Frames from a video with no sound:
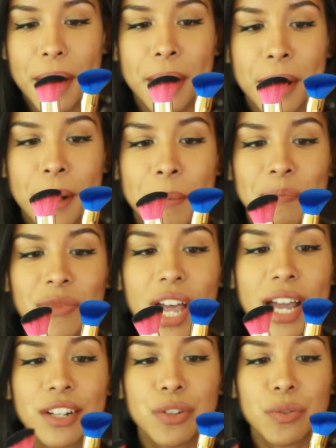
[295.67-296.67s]

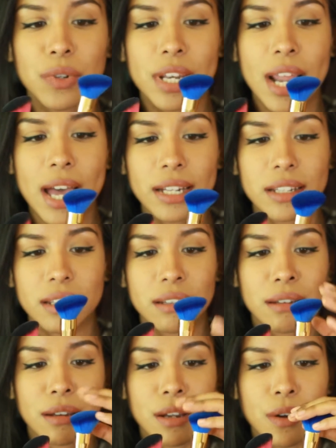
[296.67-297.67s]
I do not
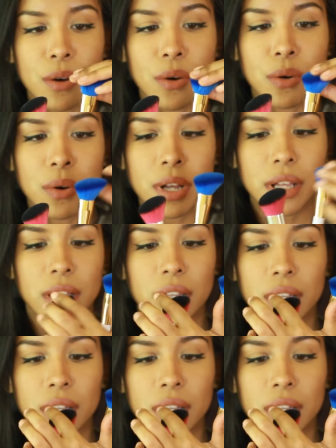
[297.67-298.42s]
know